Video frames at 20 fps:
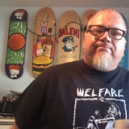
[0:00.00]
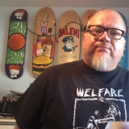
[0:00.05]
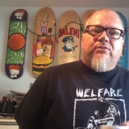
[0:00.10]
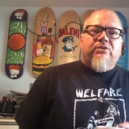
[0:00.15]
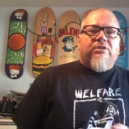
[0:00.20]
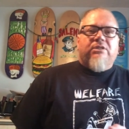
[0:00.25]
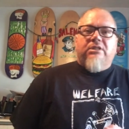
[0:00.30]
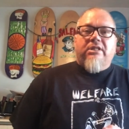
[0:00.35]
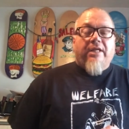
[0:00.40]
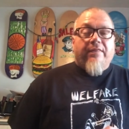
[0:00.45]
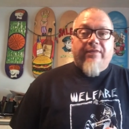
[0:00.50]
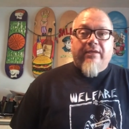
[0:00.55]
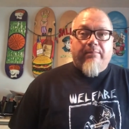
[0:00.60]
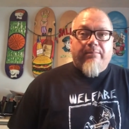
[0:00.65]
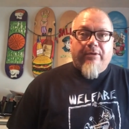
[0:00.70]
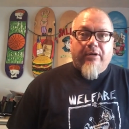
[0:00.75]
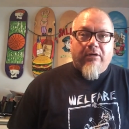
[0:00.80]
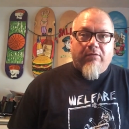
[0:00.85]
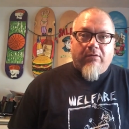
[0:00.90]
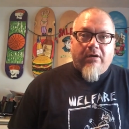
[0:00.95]
There's nothing
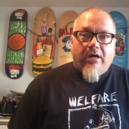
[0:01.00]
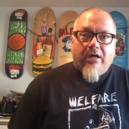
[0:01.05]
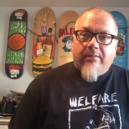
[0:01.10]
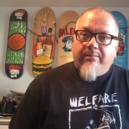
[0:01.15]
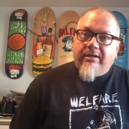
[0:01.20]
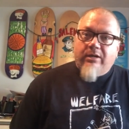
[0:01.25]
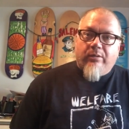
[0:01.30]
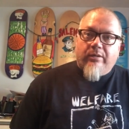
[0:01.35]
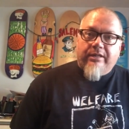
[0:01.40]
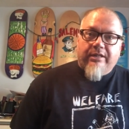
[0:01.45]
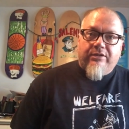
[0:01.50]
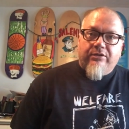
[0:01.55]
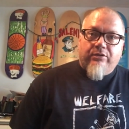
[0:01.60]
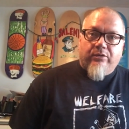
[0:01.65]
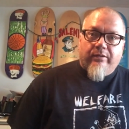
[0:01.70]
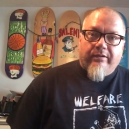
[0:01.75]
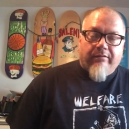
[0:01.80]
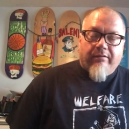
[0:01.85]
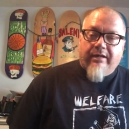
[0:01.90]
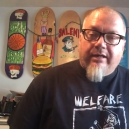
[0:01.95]
punk rock about what he's
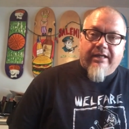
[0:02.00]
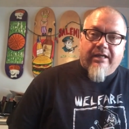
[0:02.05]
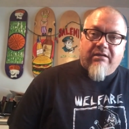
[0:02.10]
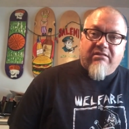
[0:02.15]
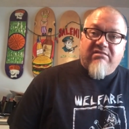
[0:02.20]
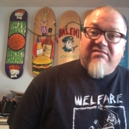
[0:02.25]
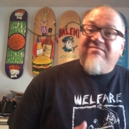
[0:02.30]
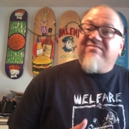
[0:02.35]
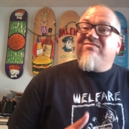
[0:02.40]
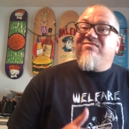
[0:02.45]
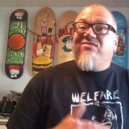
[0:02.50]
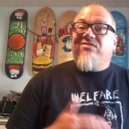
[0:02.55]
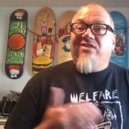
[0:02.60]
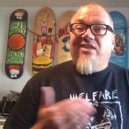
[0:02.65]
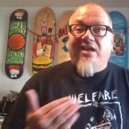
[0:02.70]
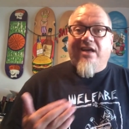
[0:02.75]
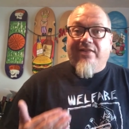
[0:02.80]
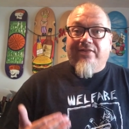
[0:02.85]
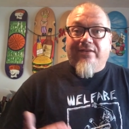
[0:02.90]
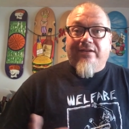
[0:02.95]
doing right now.
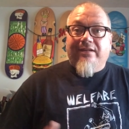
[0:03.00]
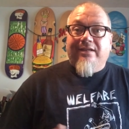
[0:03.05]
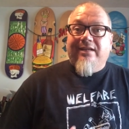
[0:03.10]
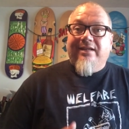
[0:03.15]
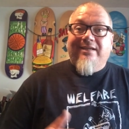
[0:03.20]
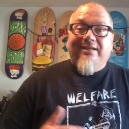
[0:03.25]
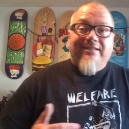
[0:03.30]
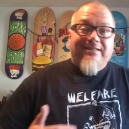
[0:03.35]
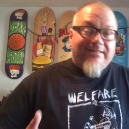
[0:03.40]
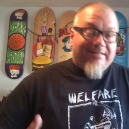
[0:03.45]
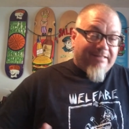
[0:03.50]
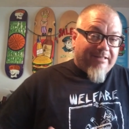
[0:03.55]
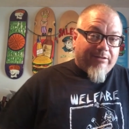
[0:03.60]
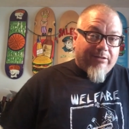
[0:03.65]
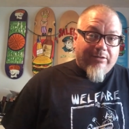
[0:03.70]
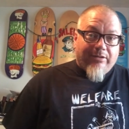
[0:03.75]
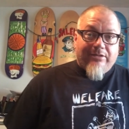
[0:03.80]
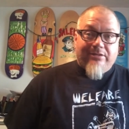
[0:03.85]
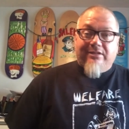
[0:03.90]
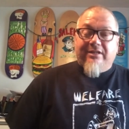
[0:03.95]
Nothing.
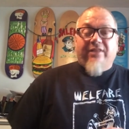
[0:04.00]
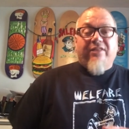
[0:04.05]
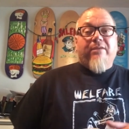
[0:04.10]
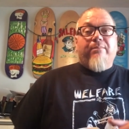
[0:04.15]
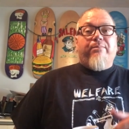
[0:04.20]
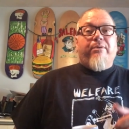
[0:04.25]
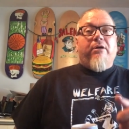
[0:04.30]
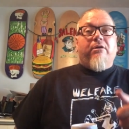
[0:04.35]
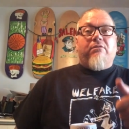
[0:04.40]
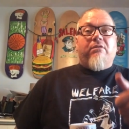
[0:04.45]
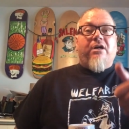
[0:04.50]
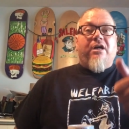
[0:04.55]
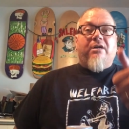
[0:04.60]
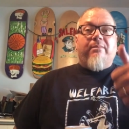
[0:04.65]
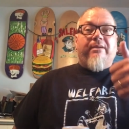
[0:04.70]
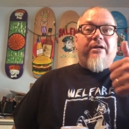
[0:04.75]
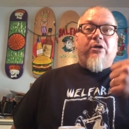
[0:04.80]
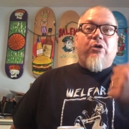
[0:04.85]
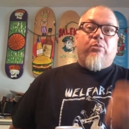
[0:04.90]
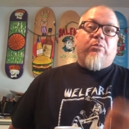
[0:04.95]
Zero. There's nothing punk rock
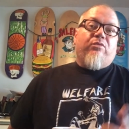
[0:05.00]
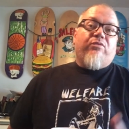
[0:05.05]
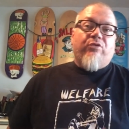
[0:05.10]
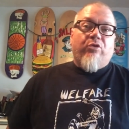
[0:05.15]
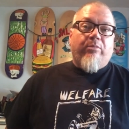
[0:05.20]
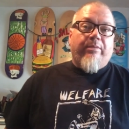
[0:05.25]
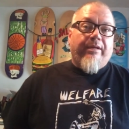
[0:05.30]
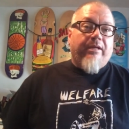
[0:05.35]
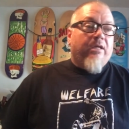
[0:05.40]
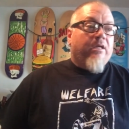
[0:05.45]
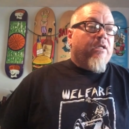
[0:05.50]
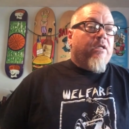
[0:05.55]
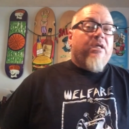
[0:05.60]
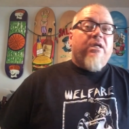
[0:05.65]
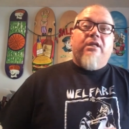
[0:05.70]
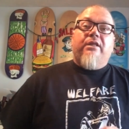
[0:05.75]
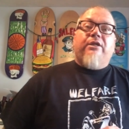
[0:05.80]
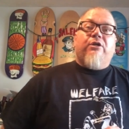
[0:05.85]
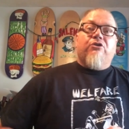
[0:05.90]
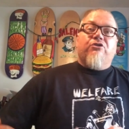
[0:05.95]
about homophobia.
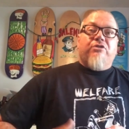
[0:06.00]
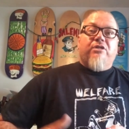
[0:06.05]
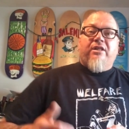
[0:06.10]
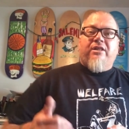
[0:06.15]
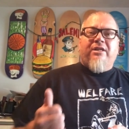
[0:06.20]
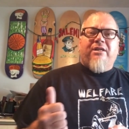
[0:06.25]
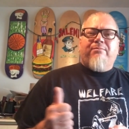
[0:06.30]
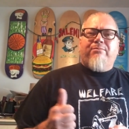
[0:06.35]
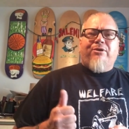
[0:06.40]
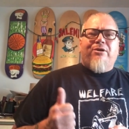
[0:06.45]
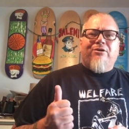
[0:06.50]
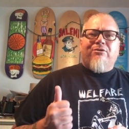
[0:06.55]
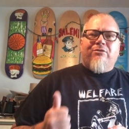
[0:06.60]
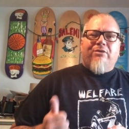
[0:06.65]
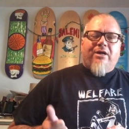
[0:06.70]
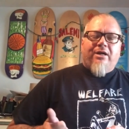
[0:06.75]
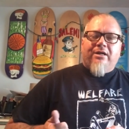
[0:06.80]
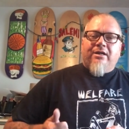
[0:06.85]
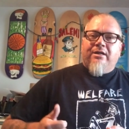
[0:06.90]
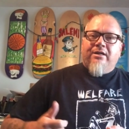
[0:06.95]
There's nothing punk
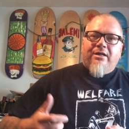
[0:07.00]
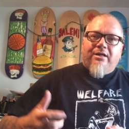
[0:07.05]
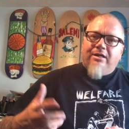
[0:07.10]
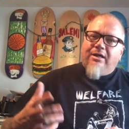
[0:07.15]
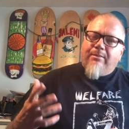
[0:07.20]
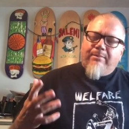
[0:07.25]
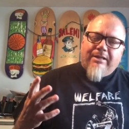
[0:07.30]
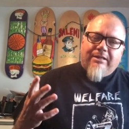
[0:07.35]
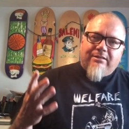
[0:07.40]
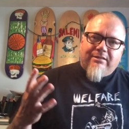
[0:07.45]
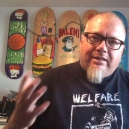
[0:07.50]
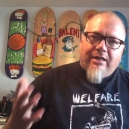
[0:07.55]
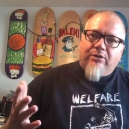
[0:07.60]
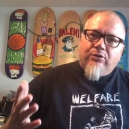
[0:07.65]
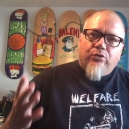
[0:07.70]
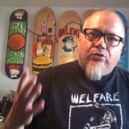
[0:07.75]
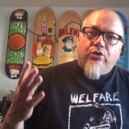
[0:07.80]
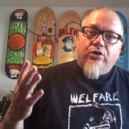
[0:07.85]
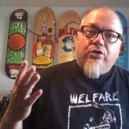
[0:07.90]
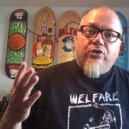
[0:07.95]
rock about Donald